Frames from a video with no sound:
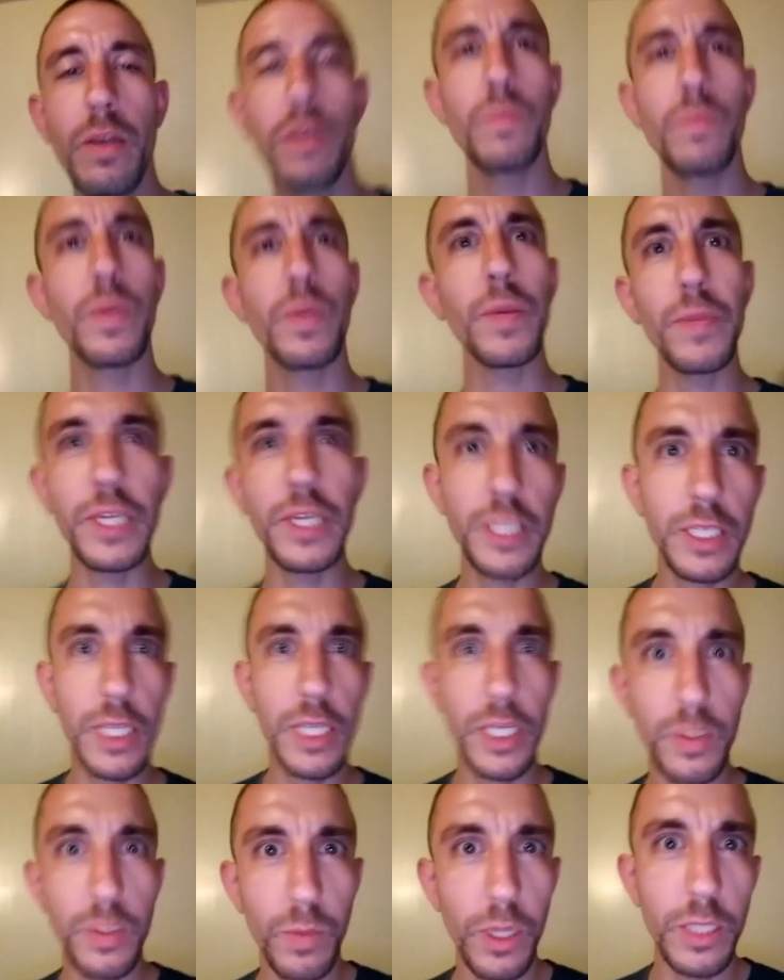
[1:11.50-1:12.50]
6
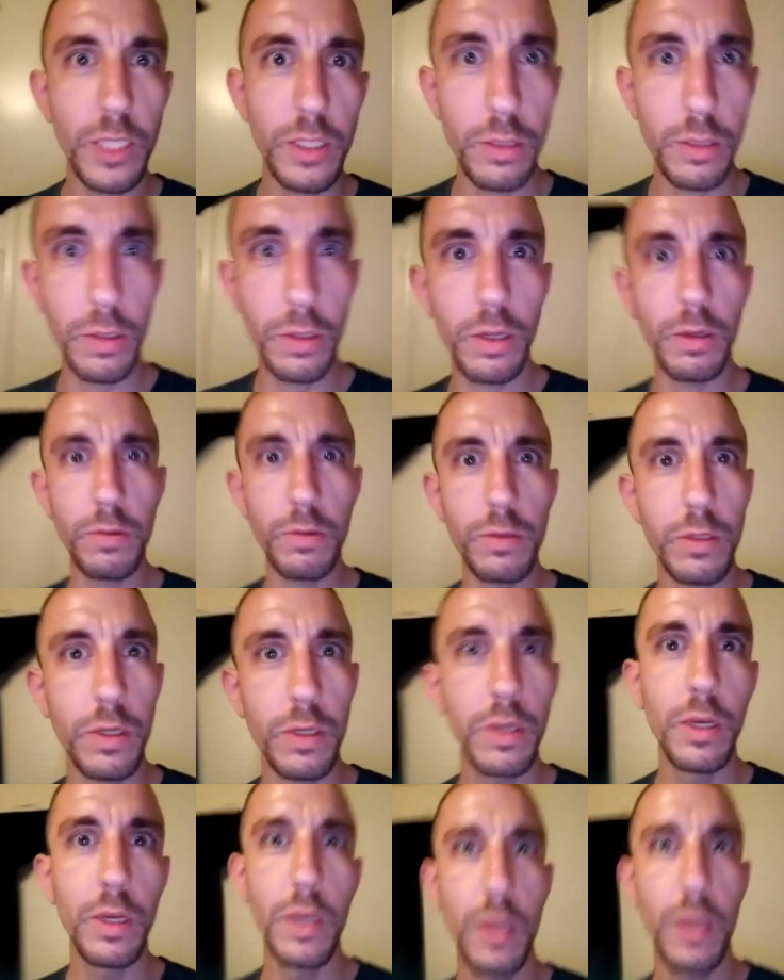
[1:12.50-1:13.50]
months. Who knows?
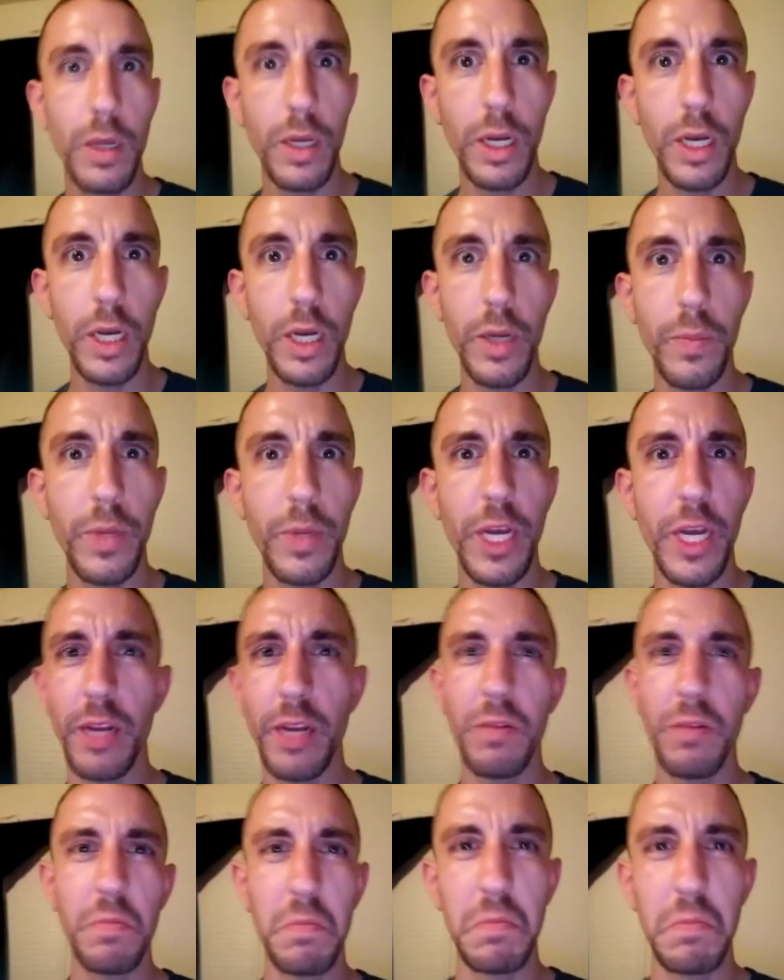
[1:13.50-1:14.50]
But
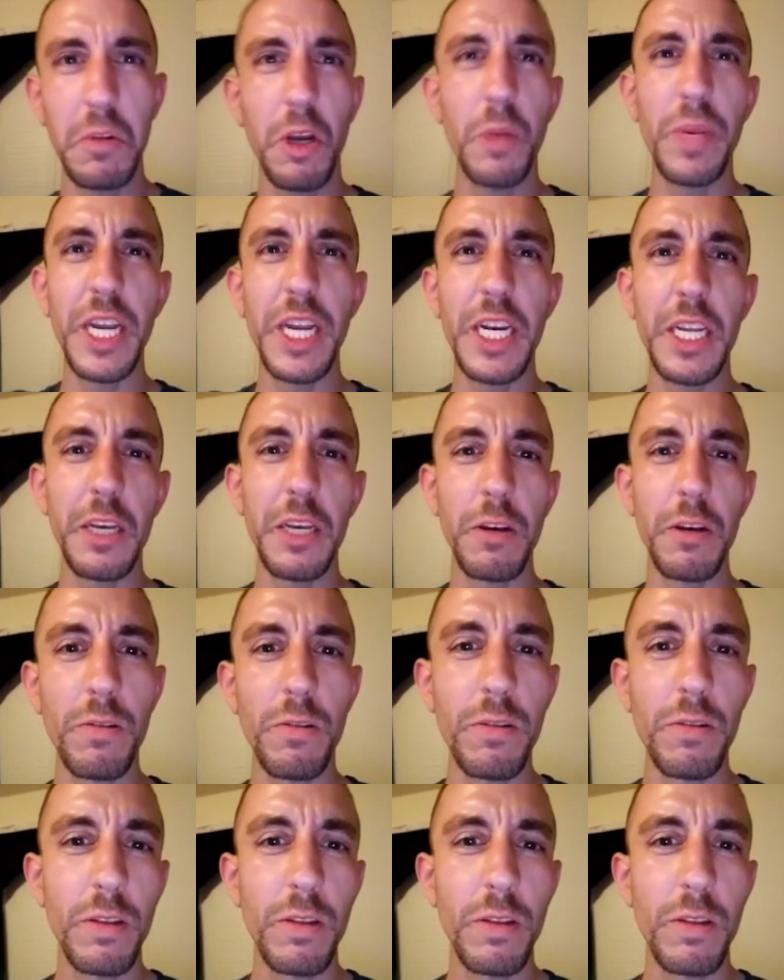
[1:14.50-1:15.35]
no big deal.